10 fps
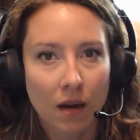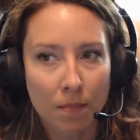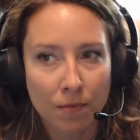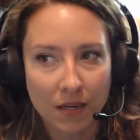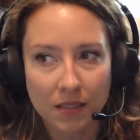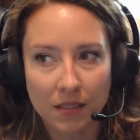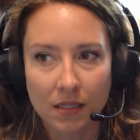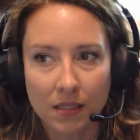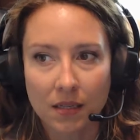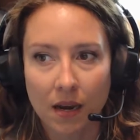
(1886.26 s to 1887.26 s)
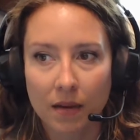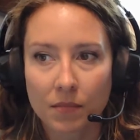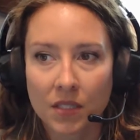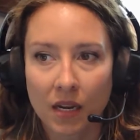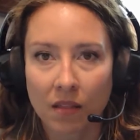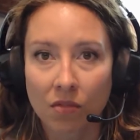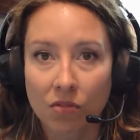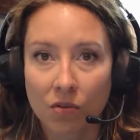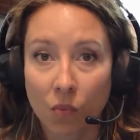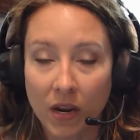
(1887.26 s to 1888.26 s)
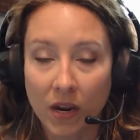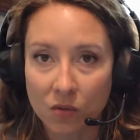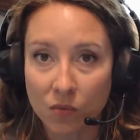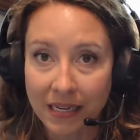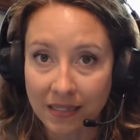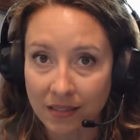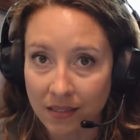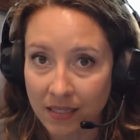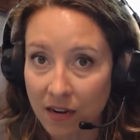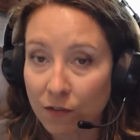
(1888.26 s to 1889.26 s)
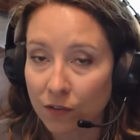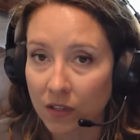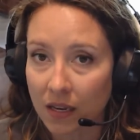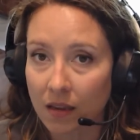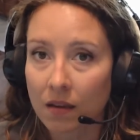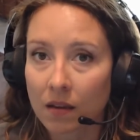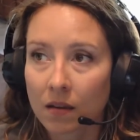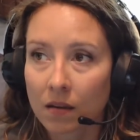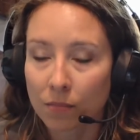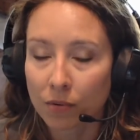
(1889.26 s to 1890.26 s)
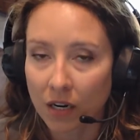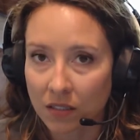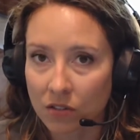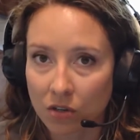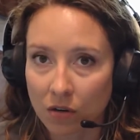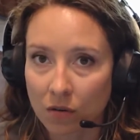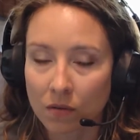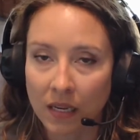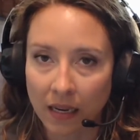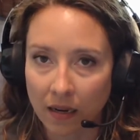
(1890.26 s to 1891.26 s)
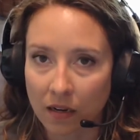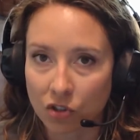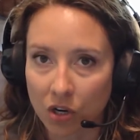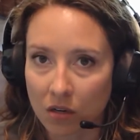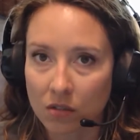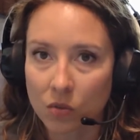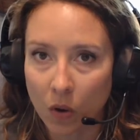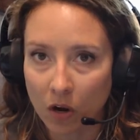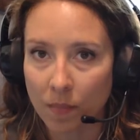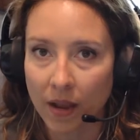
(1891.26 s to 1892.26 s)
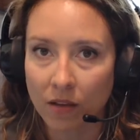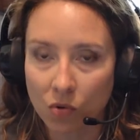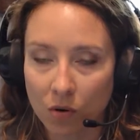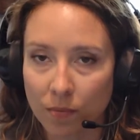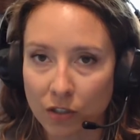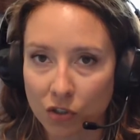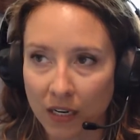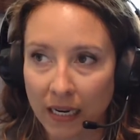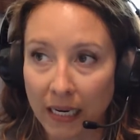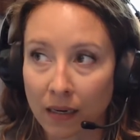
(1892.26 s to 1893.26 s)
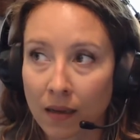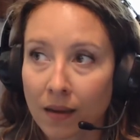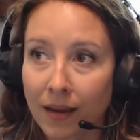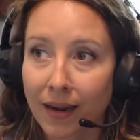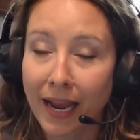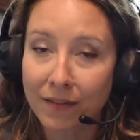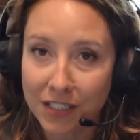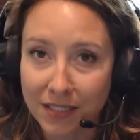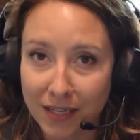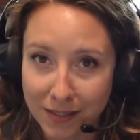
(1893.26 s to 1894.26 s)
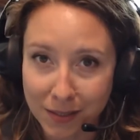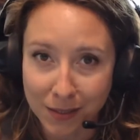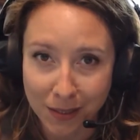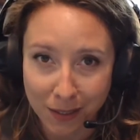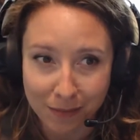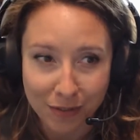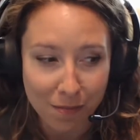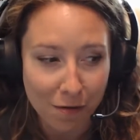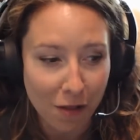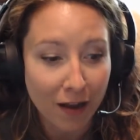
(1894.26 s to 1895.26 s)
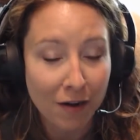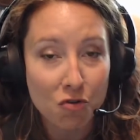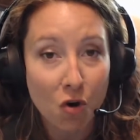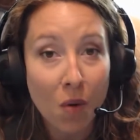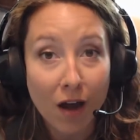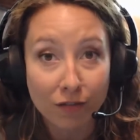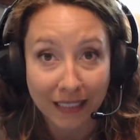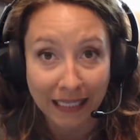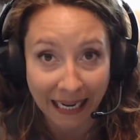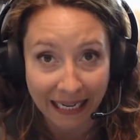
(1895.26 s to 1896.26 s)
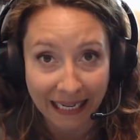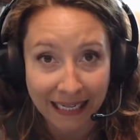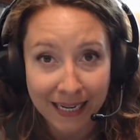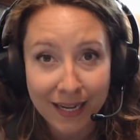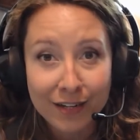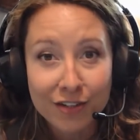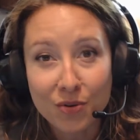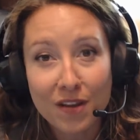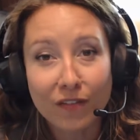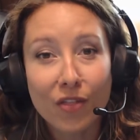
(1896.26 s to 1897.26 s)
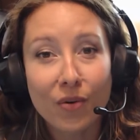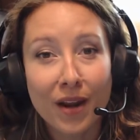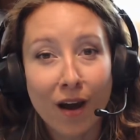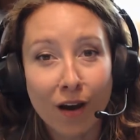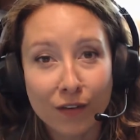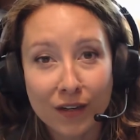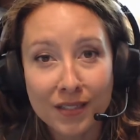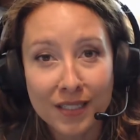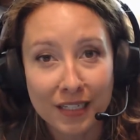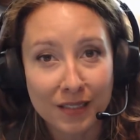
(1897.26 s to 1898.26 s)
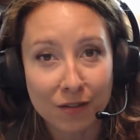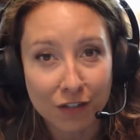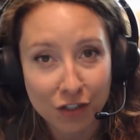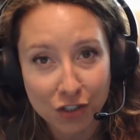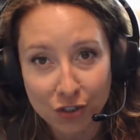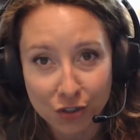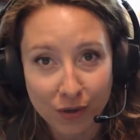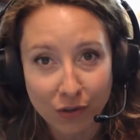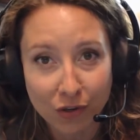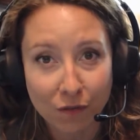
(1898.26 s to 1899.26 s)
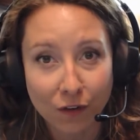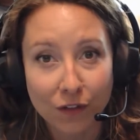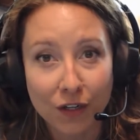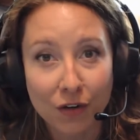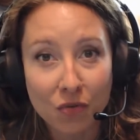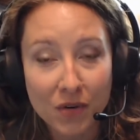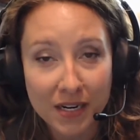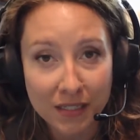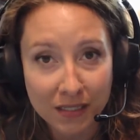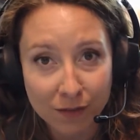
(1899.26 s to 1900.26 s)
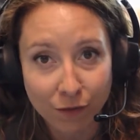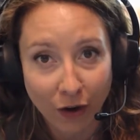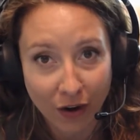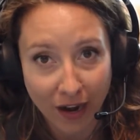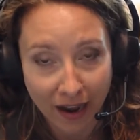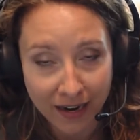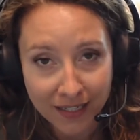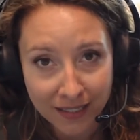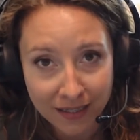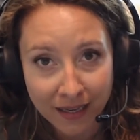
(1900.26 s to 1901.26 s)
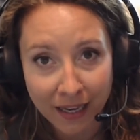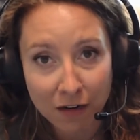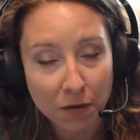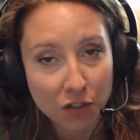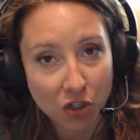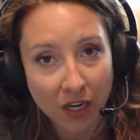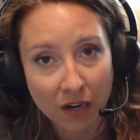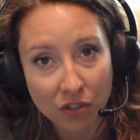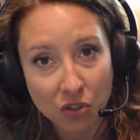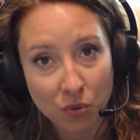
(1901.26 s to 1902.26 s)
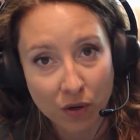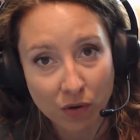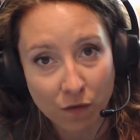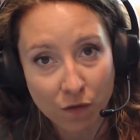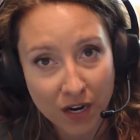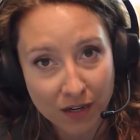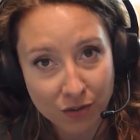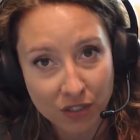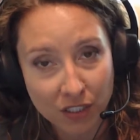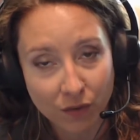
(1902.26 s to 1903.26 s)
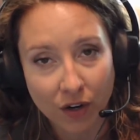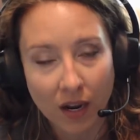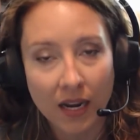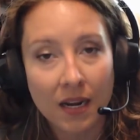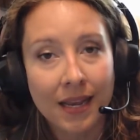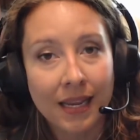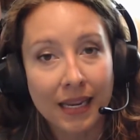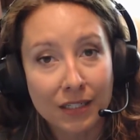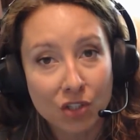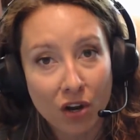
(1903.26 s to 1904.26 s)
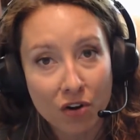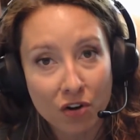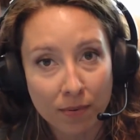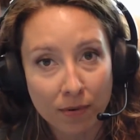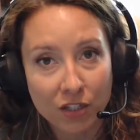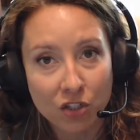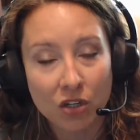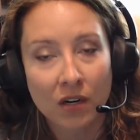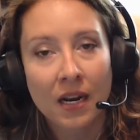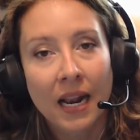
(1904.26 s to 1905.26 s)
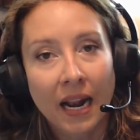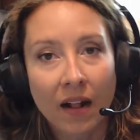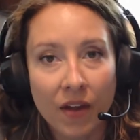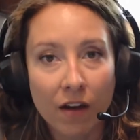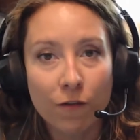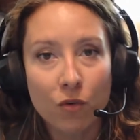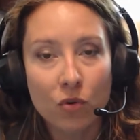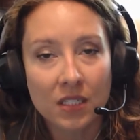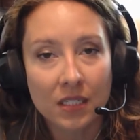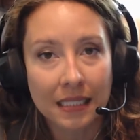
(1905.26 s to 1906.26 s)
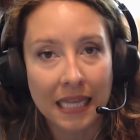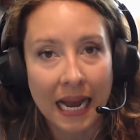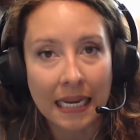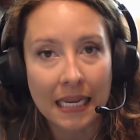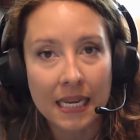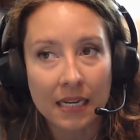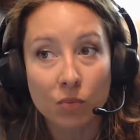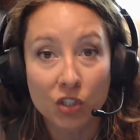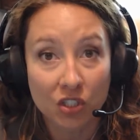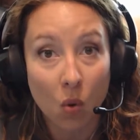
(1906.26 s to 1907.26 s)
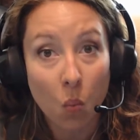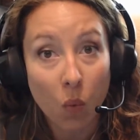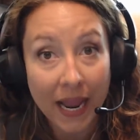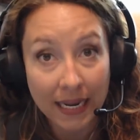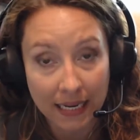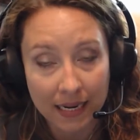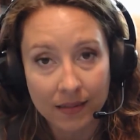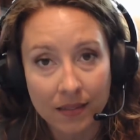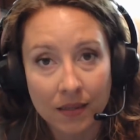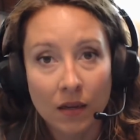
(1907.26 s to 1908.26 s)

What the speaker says: processing times, and the ways that we can safely process our canning jars, water bath, or pressure canning. And I have to say this because it comes up a lot, no oven canning. So even though an oven says it reaches 250 degrees Fahrenheit, and a pressure canner is 248 degrees Fahrenheit, it's under pressure, and that forces that heat, which is a wet heat,